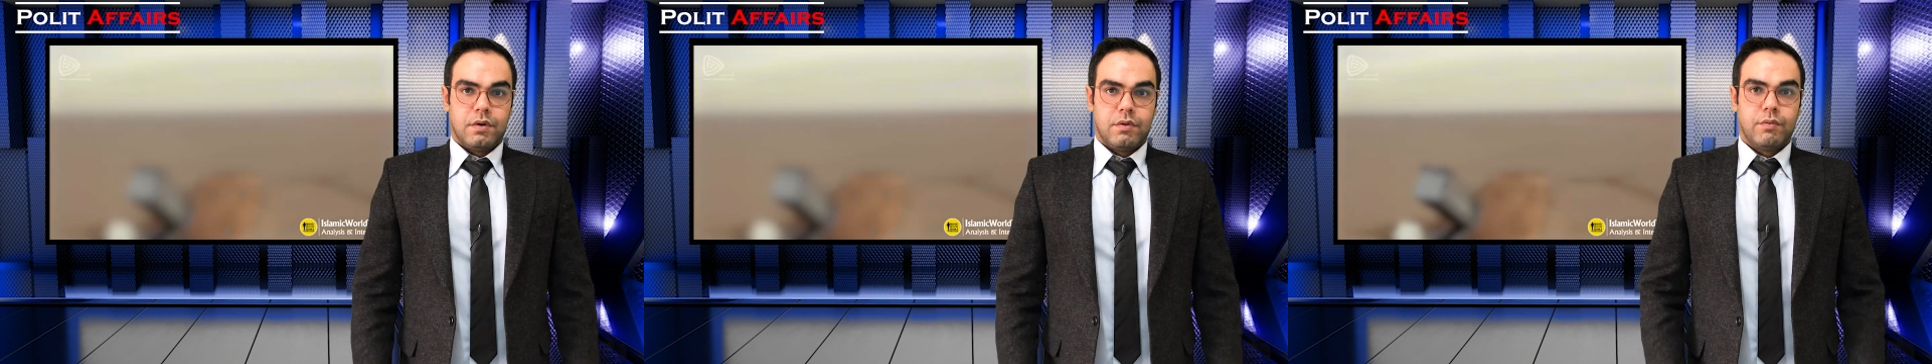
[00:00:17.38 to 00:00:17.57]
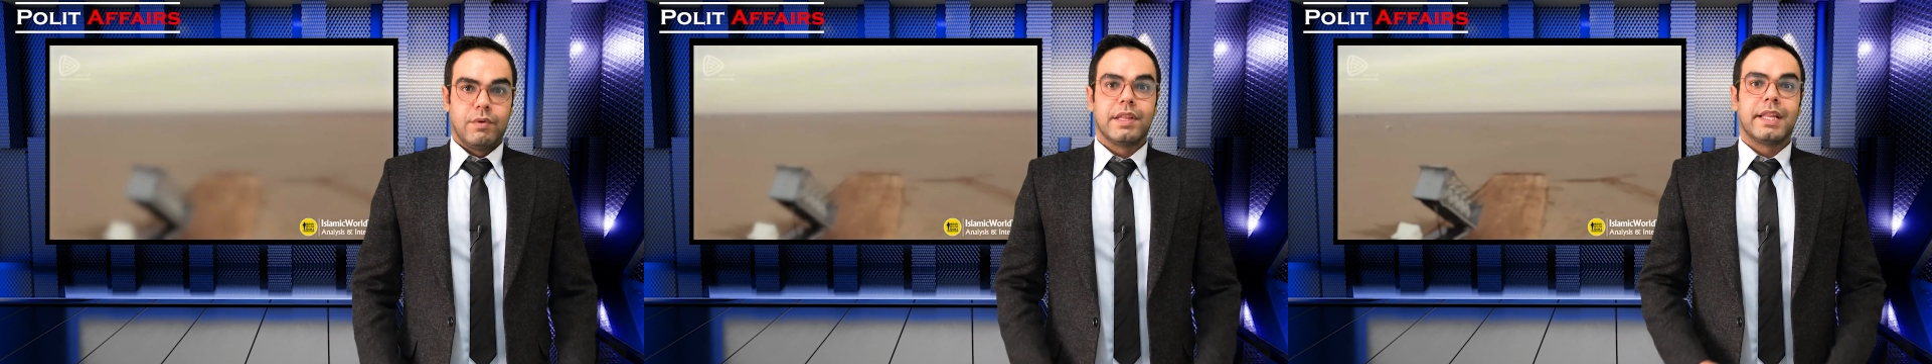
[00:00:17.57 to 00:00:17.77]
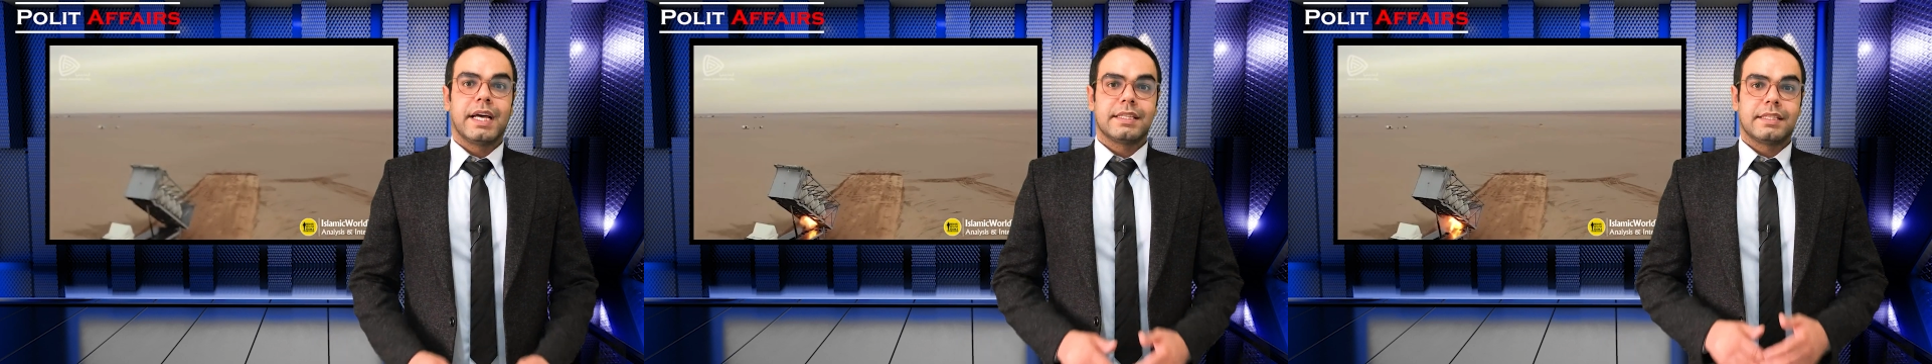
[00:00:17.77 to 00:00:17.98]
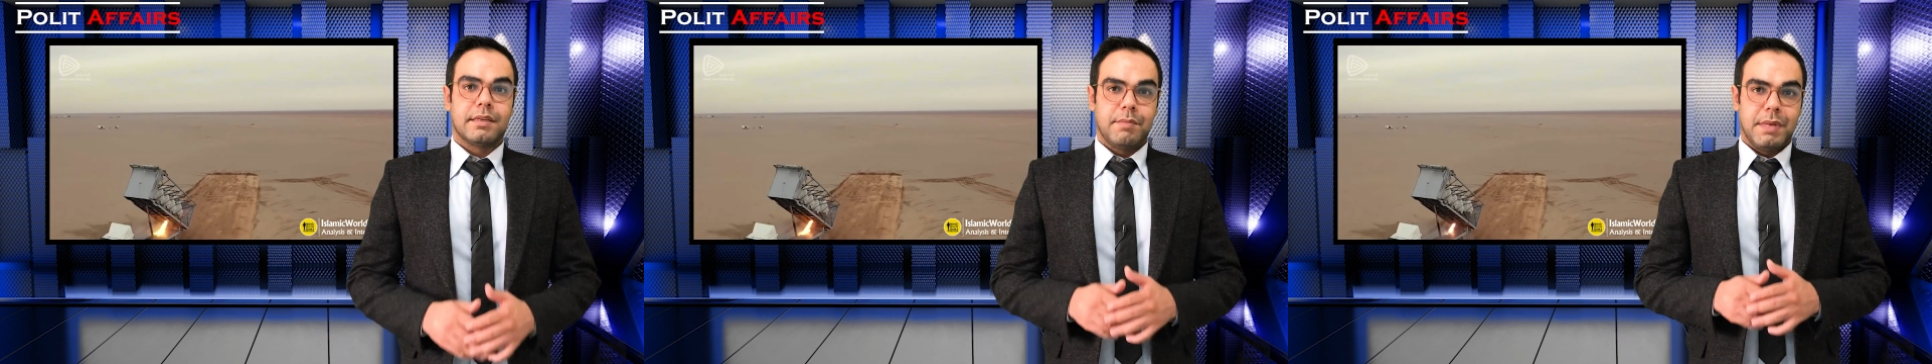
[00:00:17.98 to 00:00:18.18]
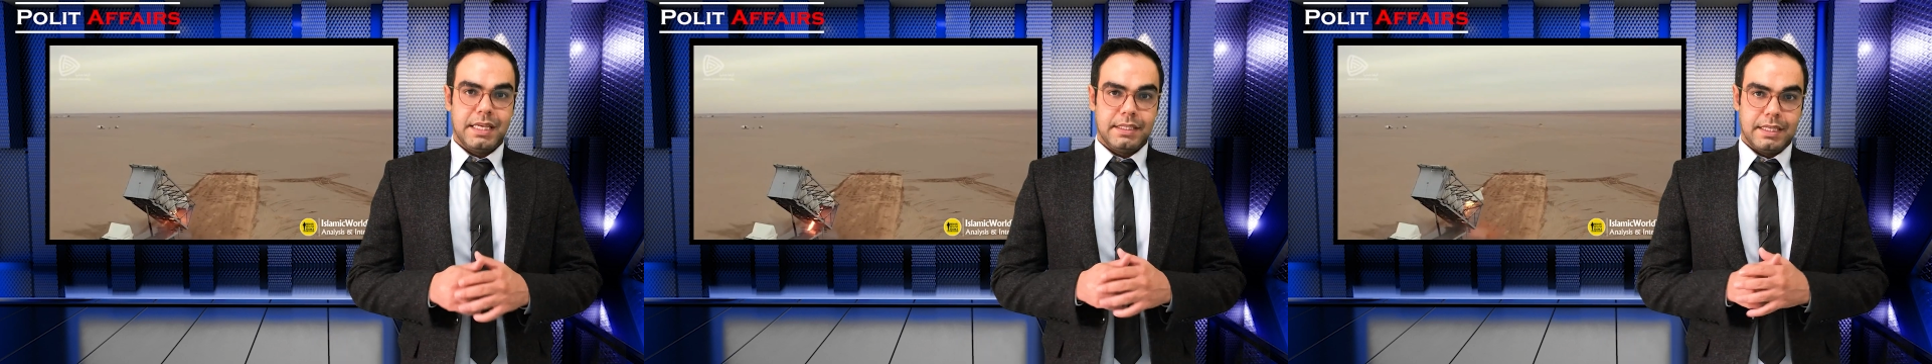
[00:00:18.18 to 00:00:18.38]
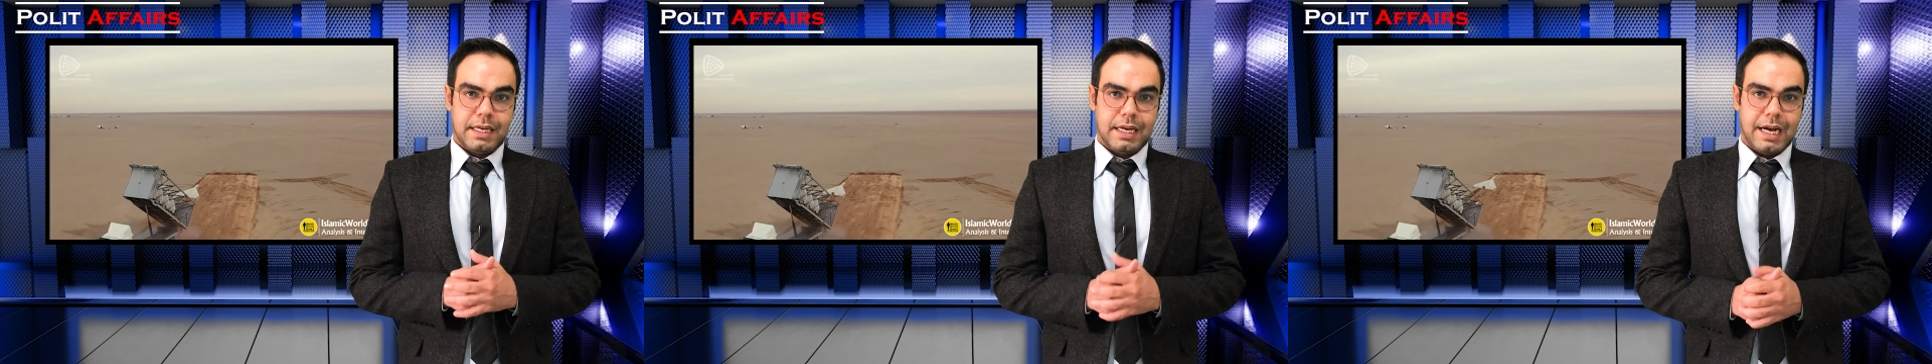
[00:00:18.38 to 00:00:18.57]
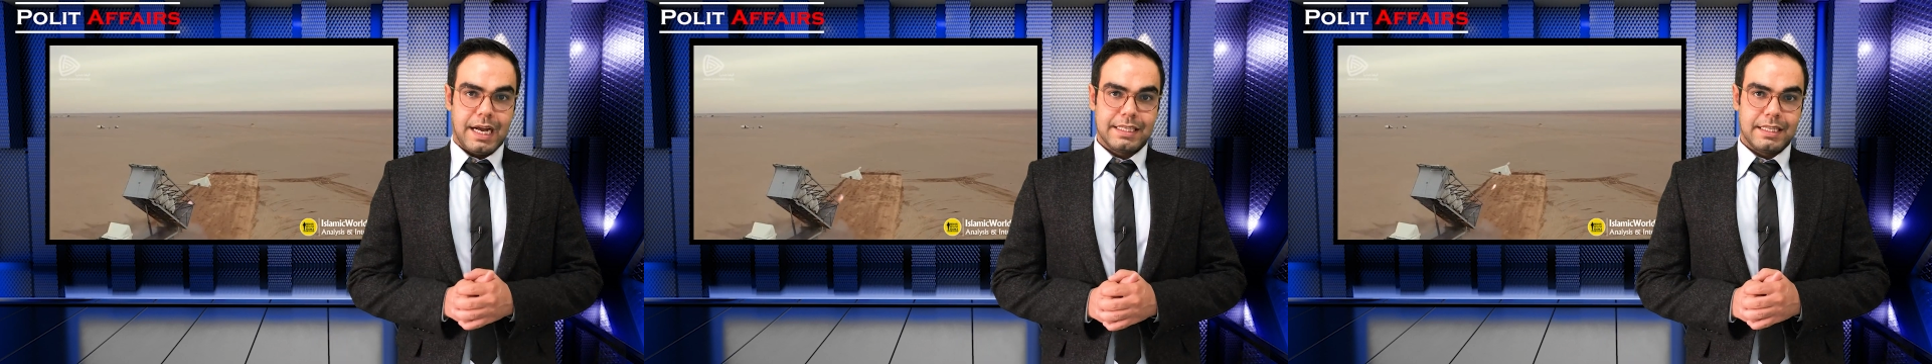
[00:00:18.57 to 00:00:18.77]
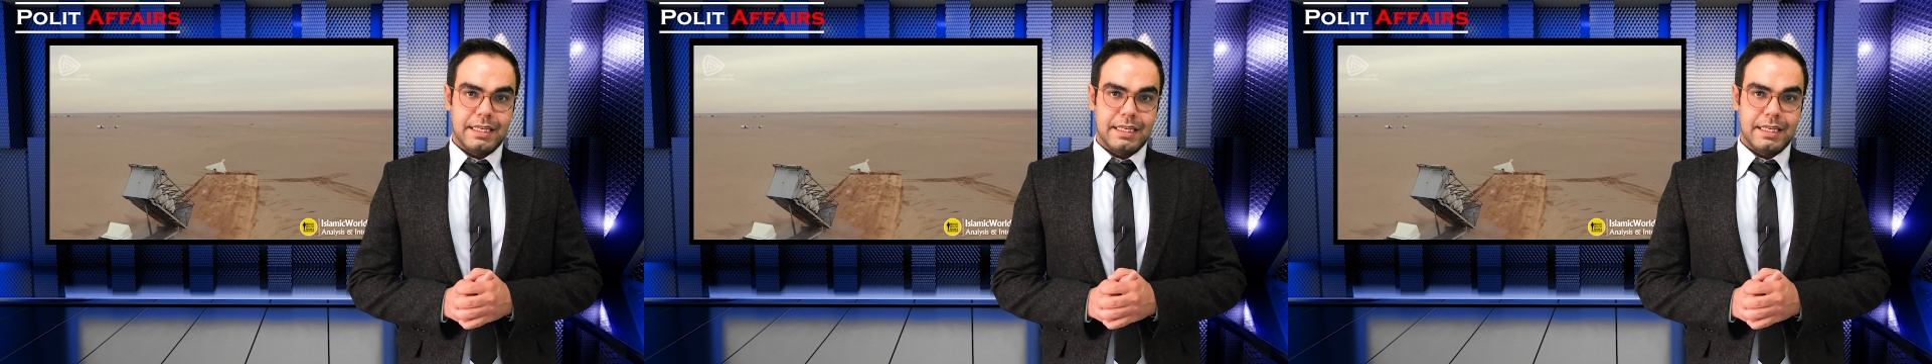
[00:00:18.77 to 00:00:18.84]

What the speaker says: Well, that's amazing, guys,